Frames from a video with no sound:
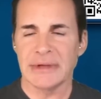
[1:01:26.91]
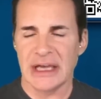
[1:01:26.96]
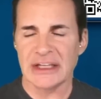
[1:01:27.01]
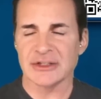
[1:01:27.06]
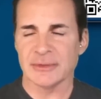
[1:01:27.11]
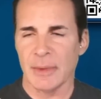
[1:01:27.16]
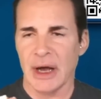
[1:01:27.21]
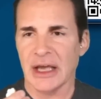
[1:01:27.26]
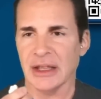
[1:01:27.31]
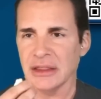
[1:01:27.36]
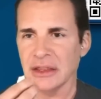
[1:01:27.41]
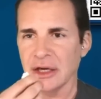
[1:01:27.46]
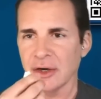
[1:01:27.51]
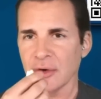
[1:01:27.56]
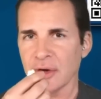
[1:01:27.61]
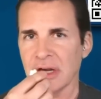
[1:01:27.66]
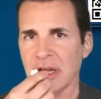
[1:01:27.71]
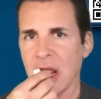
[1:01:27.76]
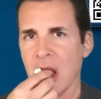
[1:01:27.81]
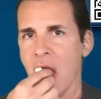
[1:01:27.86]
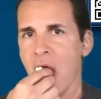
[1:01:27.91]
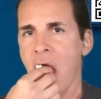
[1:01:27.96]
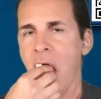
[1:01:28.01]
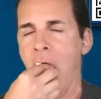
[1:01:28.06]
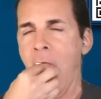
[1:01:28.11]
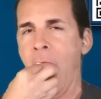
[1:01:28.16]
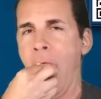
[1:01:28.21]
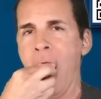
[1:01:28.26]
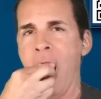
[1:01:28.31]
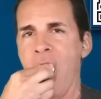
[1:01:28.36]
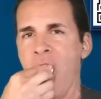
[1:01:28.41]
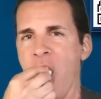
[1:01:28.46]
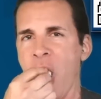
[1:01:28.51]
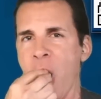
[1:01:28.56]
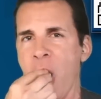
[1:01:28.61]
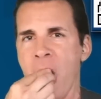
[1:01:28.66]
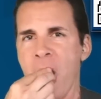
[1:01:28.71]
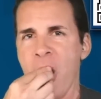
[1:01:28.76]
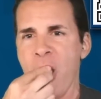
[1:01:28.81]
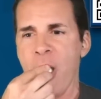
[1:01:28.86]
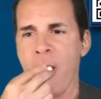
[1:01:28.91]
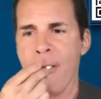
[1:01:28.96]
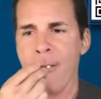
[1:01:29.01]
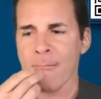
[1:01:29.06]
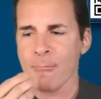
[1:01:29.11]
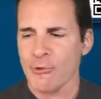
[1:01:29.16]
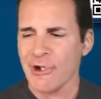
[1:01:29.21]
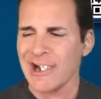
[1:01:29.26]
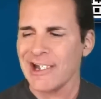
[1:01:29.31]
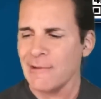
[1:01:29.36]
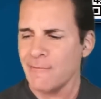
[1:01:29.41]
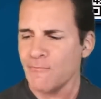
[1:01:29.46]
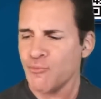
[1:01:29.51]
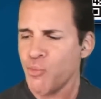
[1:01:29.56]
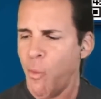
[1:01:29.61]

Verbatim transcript: That's my theory. Right?